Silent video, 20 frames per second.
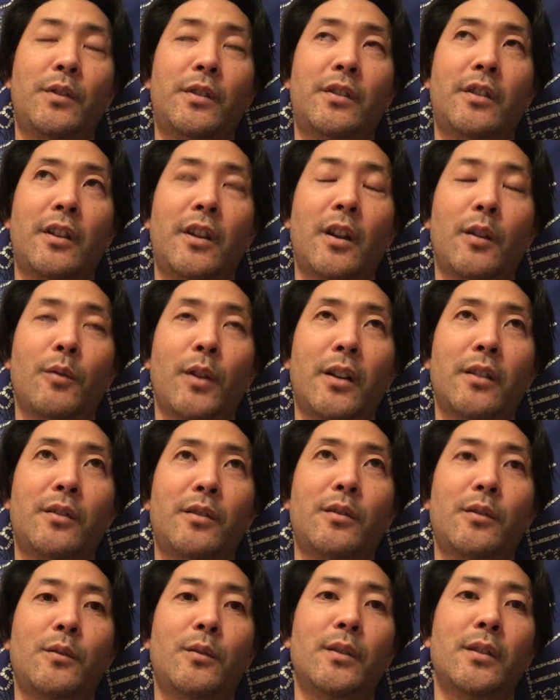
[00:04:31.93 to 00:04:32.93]
to get right
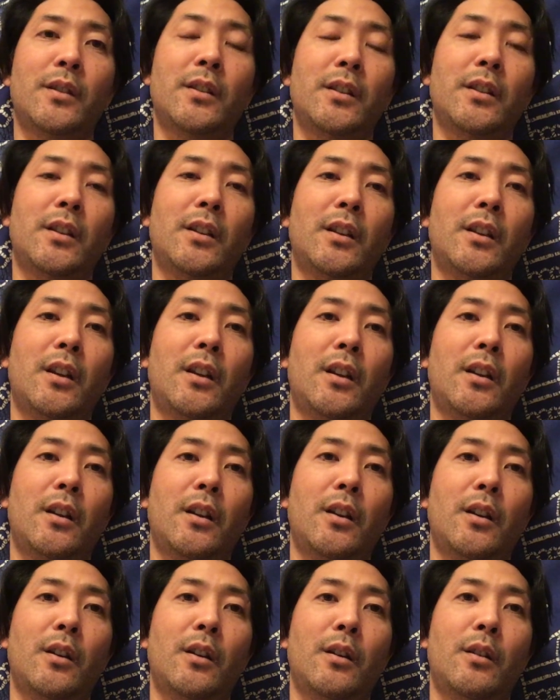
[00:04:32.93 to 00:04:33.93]
to it,
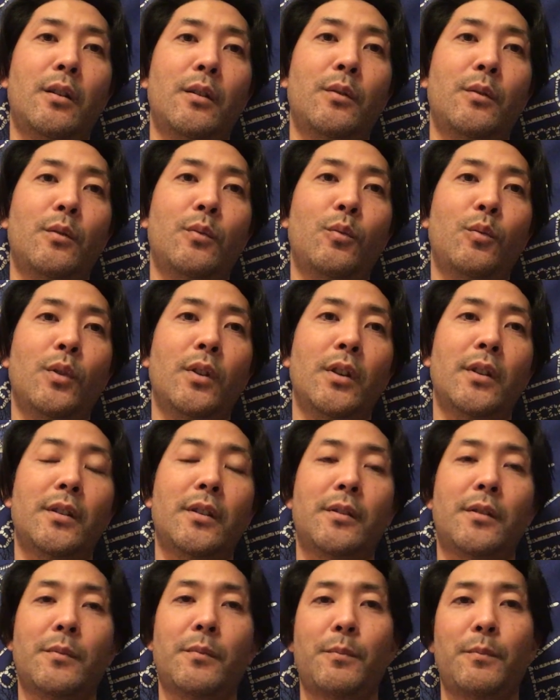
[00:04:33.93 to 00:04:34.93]

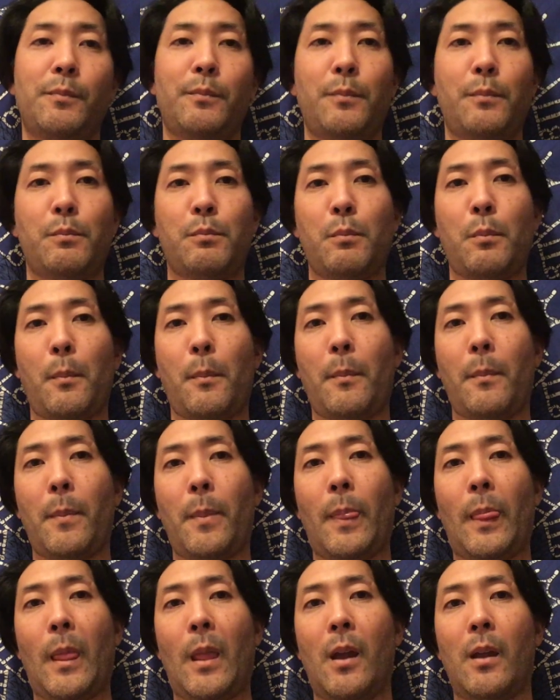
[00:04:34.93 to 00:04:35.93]
what
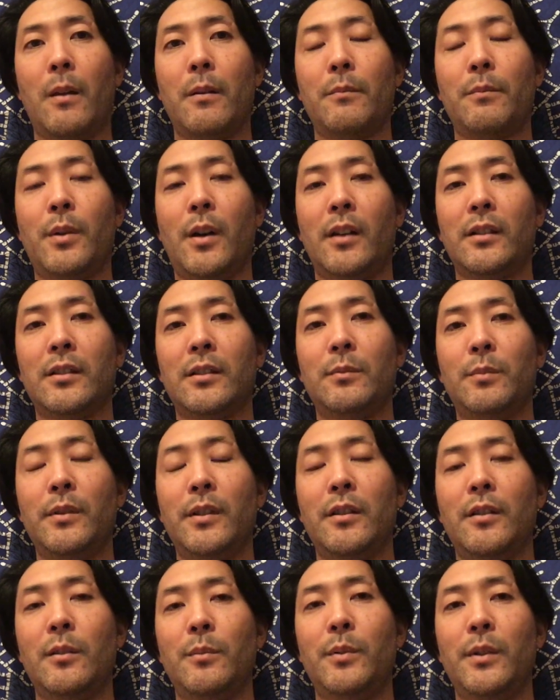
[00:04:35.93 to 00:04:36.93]

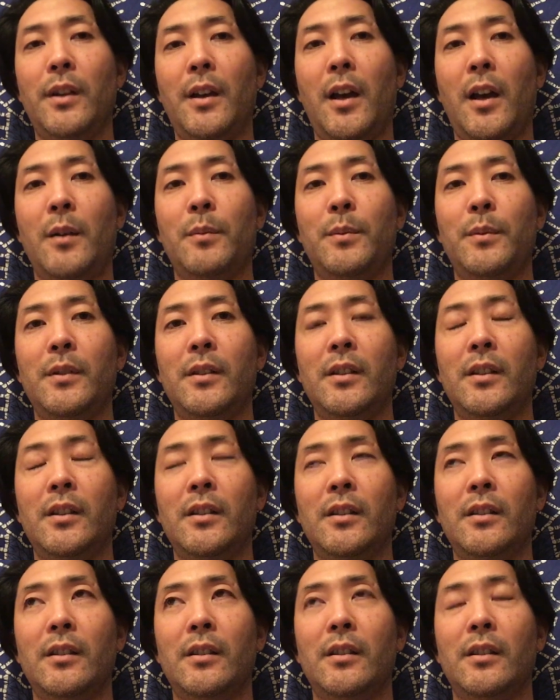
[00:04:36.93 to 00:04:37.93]
possibly could be
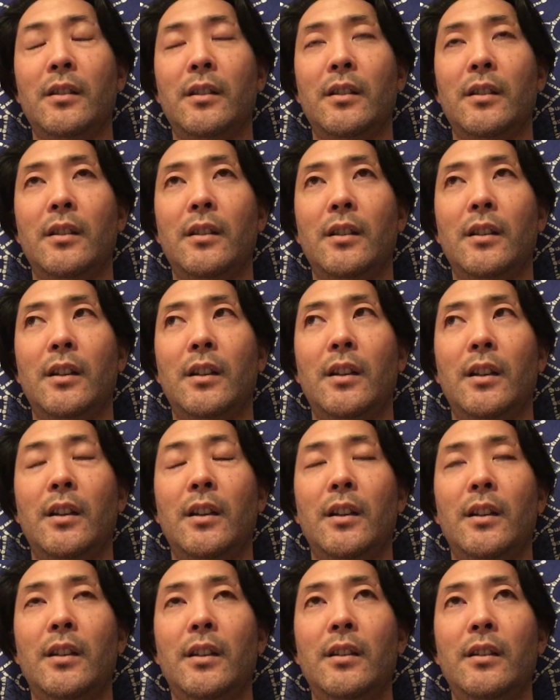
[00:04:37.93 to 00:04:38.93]
happening
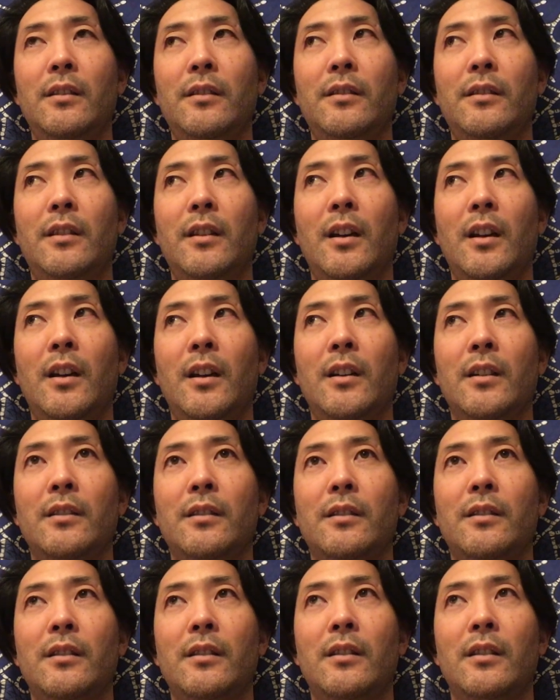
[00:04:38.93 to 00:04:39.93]
is
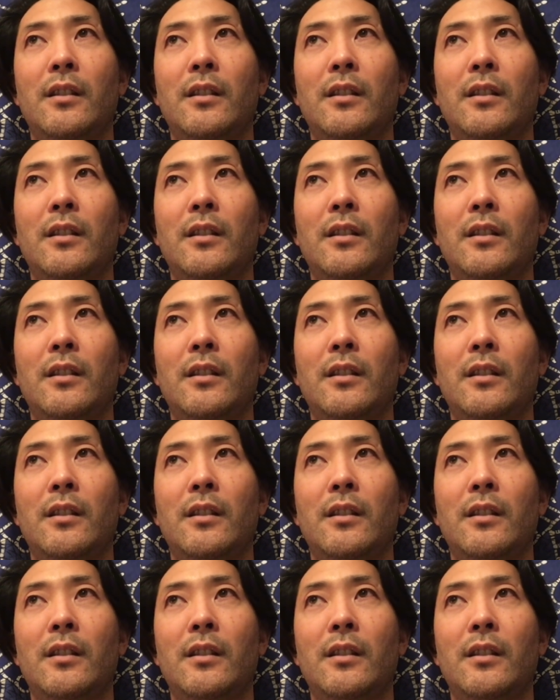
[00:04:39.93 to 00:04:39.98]
that